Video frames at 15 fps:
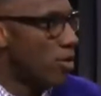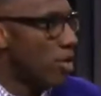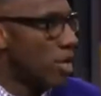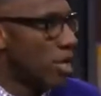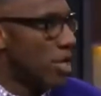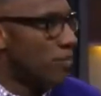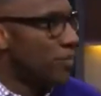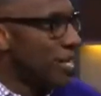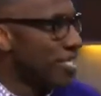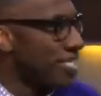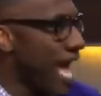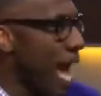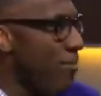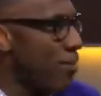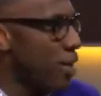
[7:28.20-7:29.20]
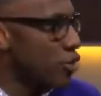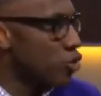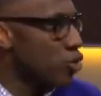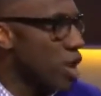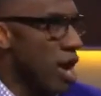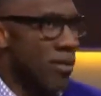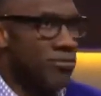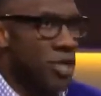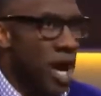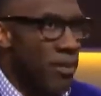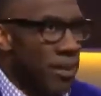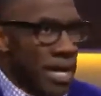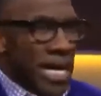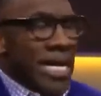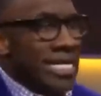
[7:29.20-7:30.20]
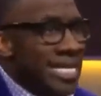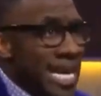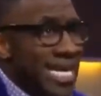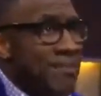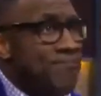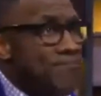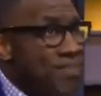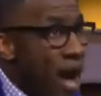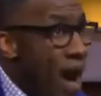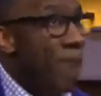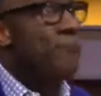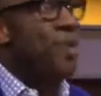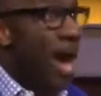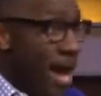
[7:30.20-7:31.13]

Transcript: this guy picture comes up. Did butt, butt